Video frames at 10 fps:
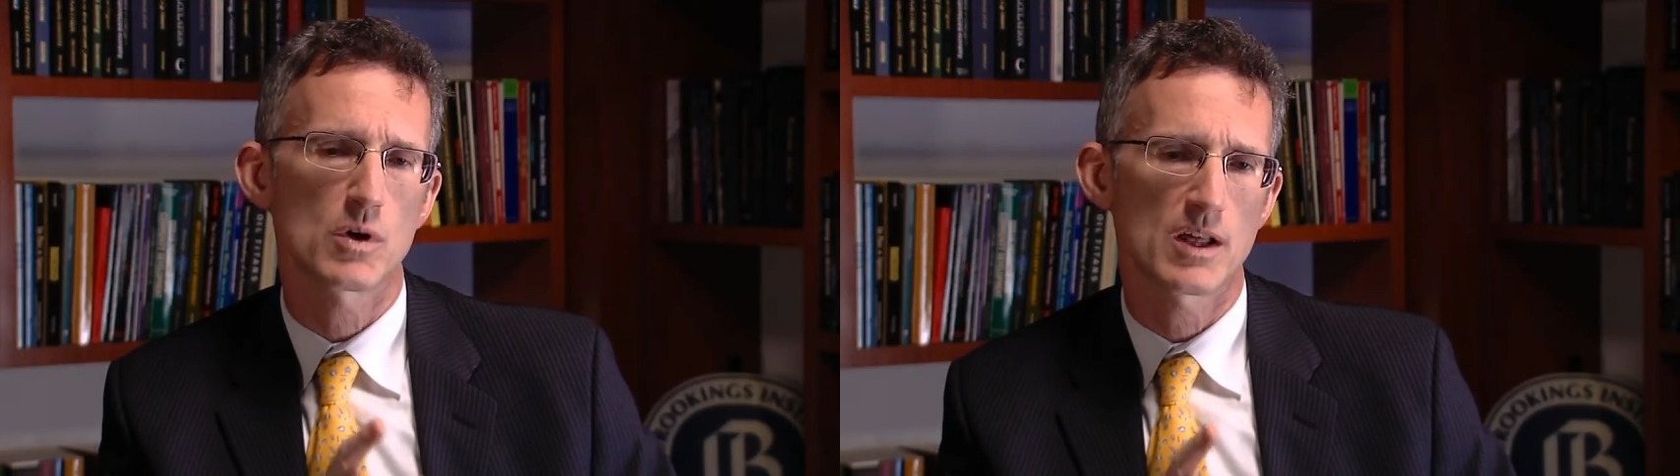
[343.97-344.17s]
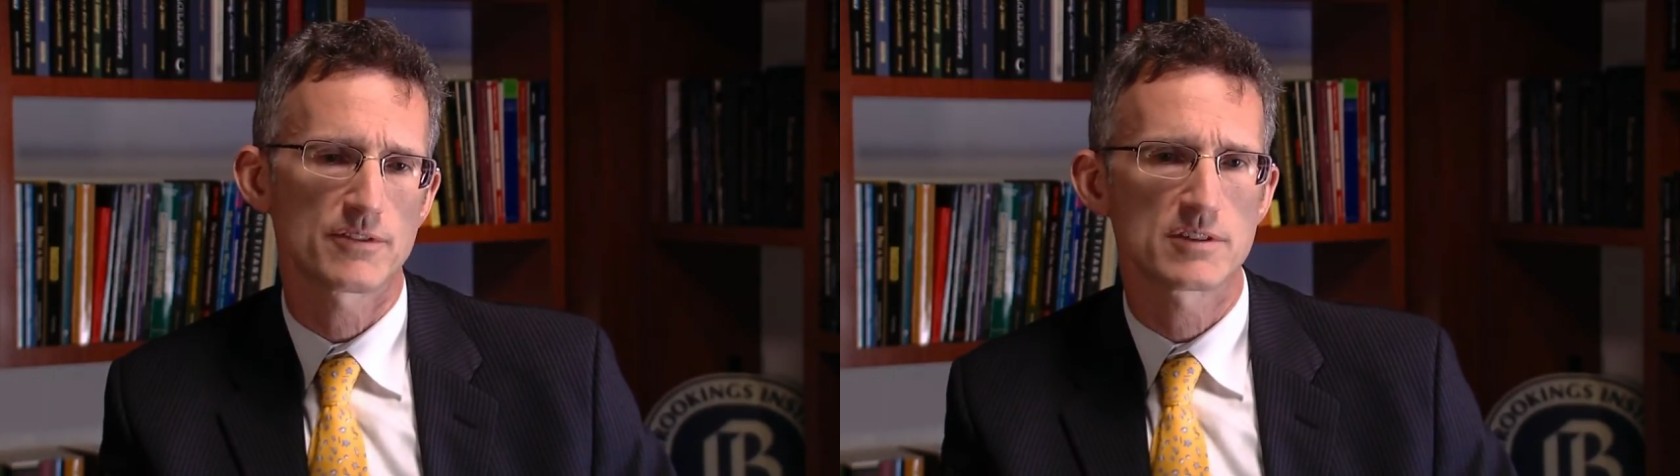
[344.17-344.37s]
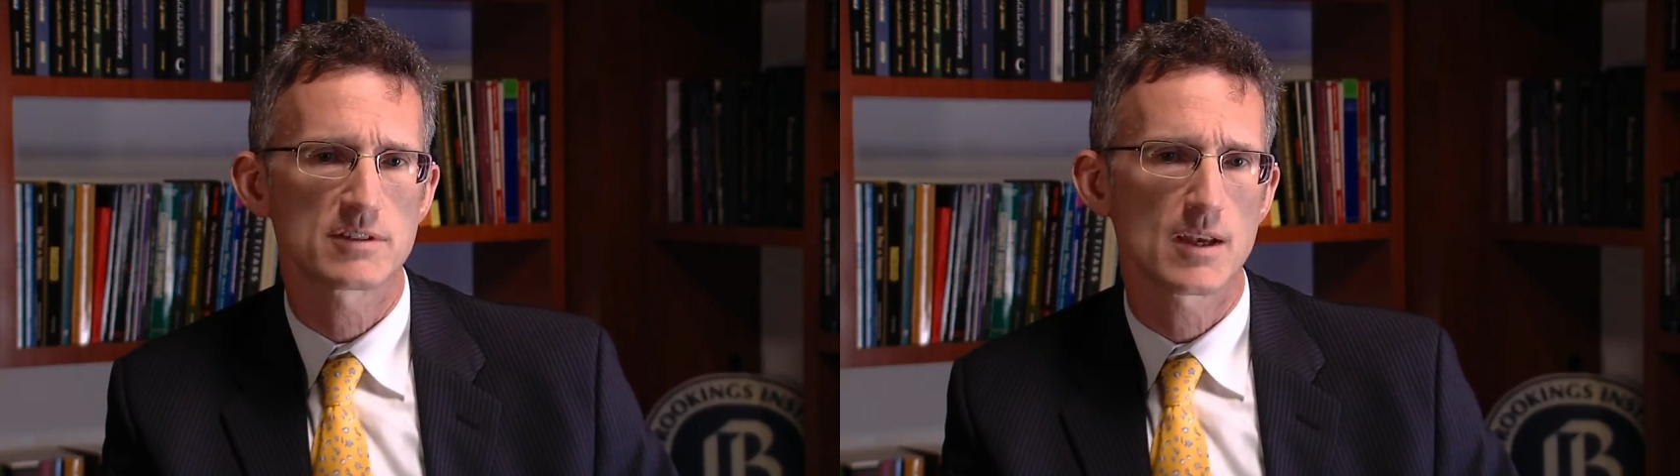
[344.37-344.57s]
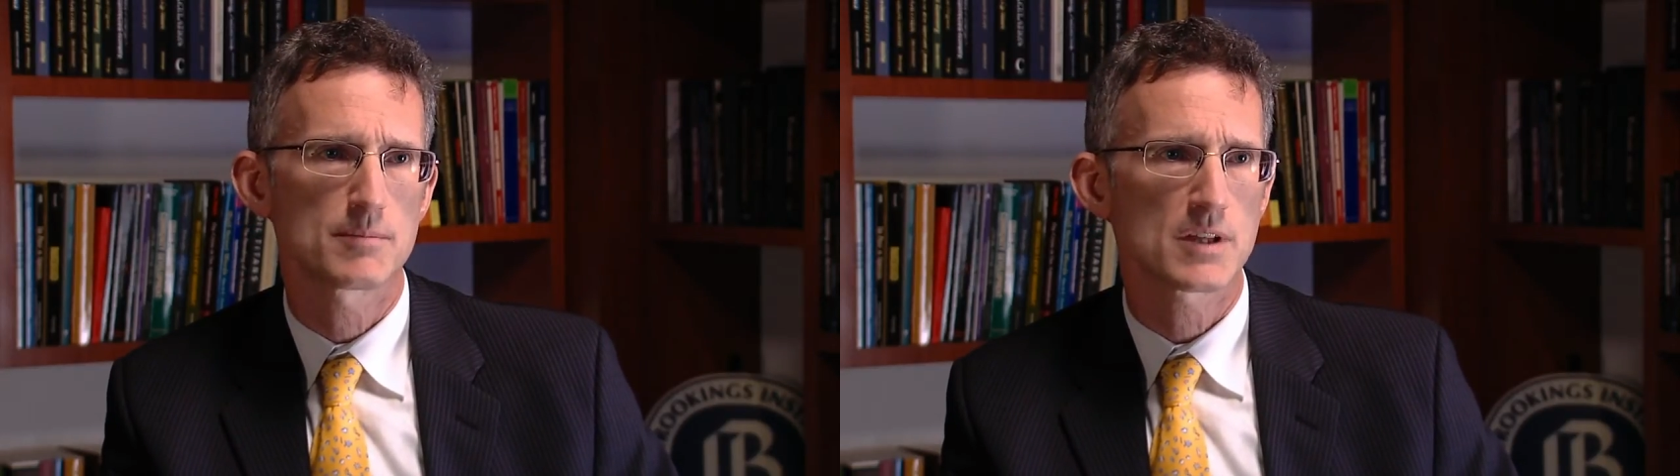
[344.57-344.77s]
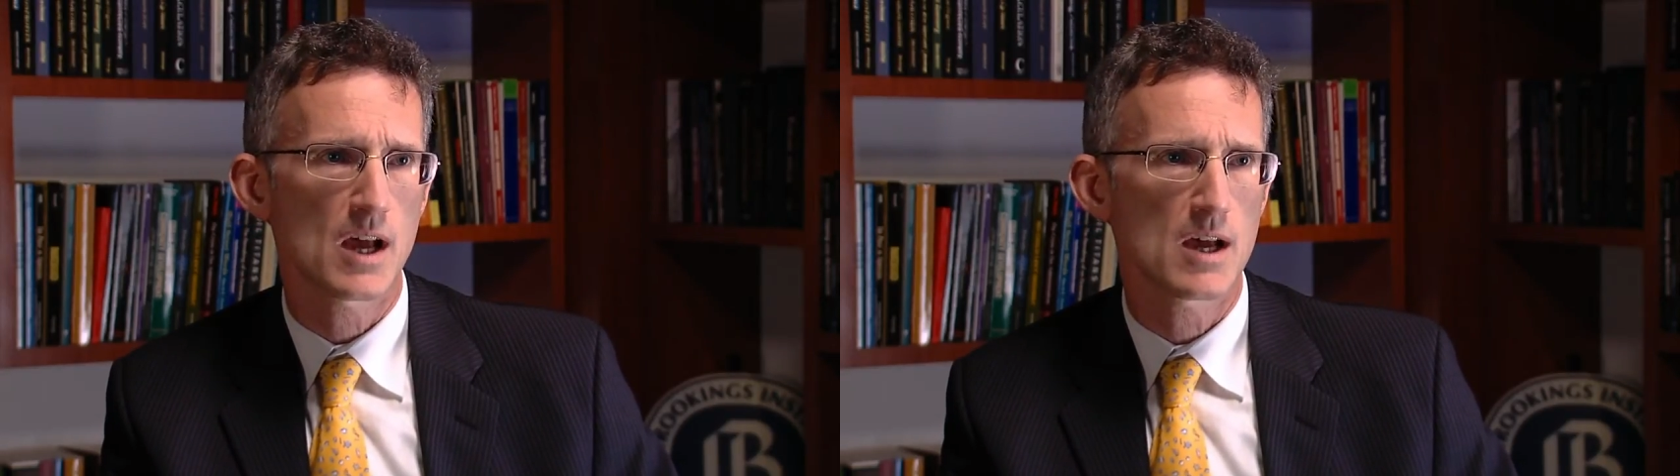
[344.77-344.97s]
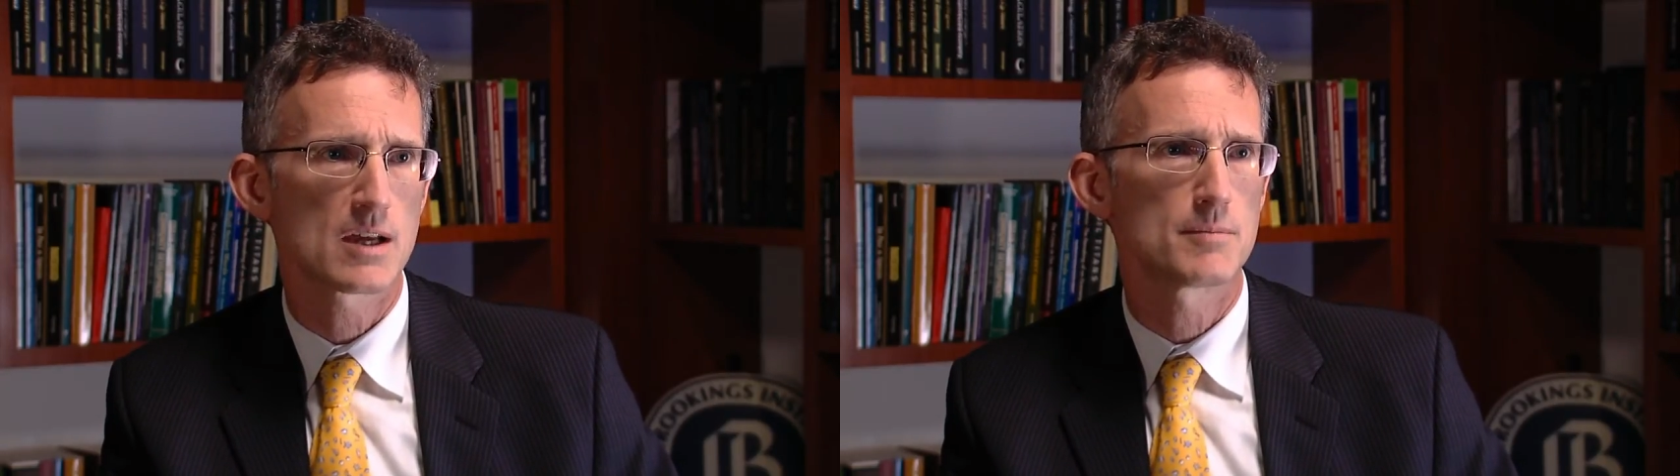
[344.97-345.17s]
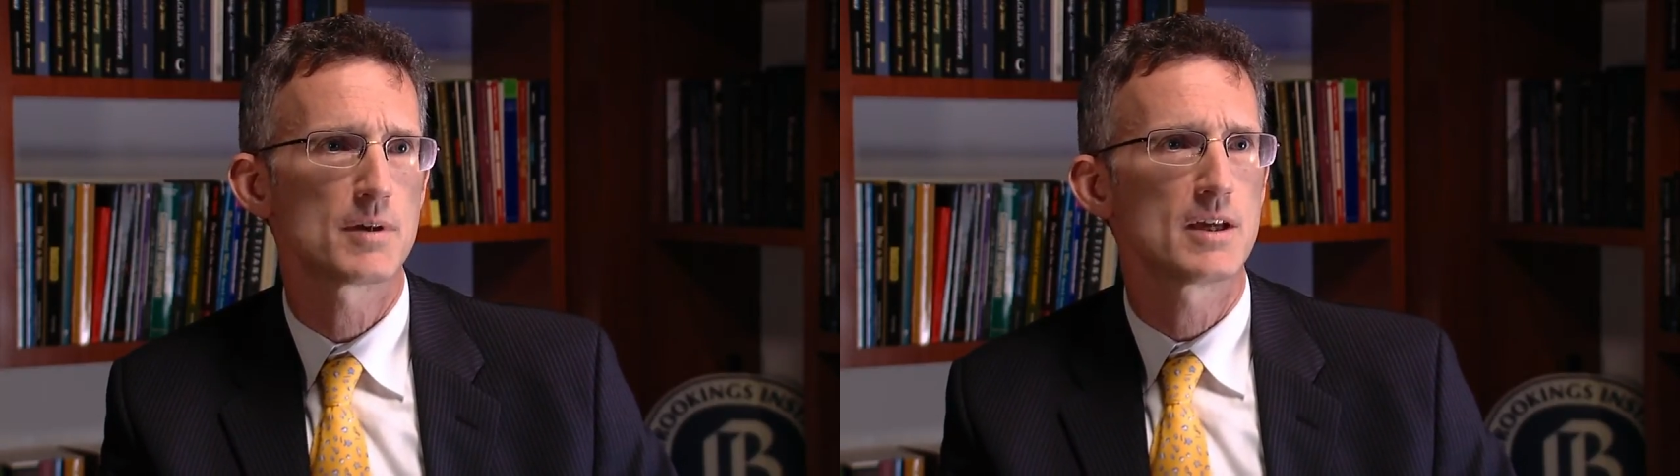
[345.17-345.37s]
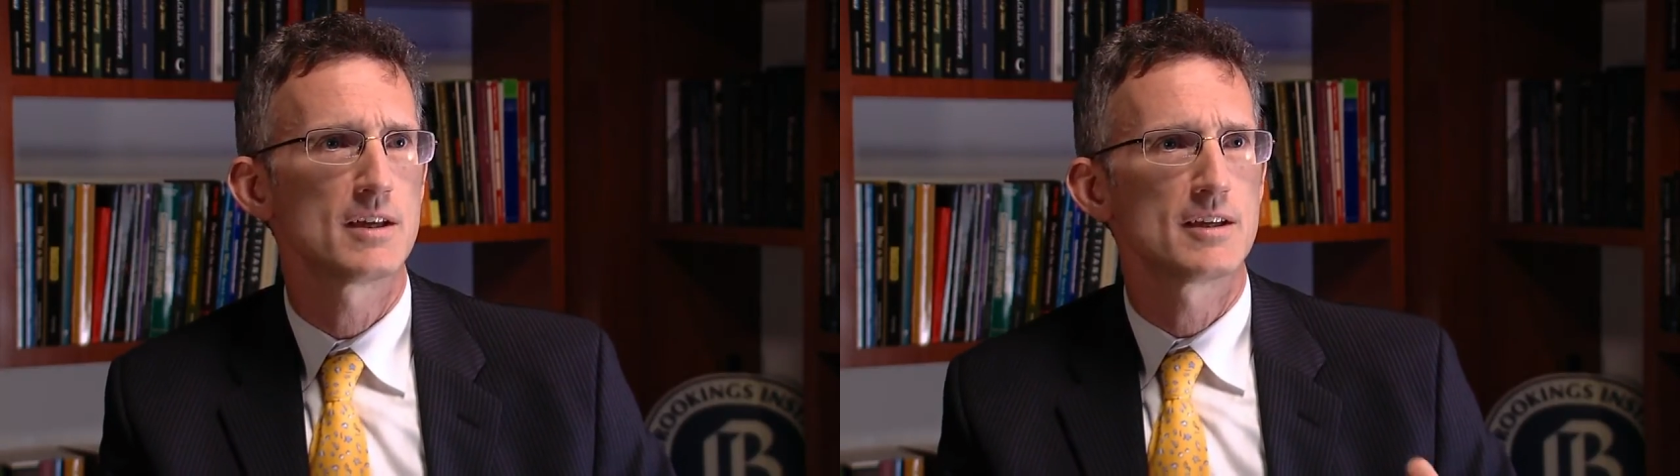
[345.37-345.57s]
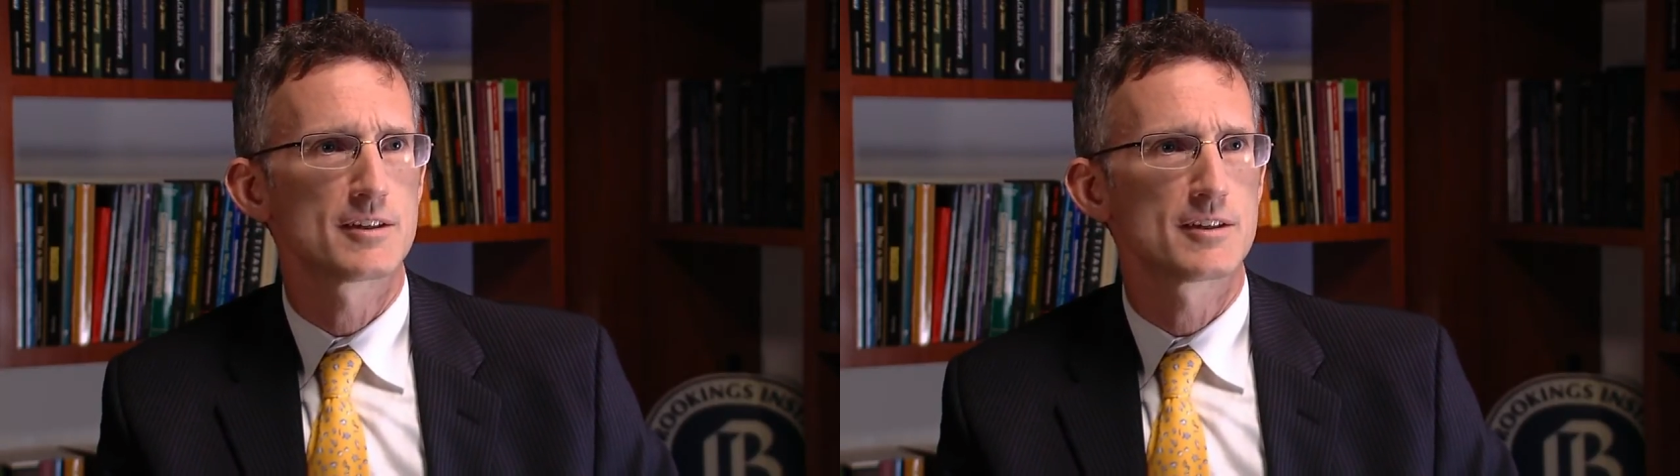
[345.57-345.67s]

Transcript: while at the same time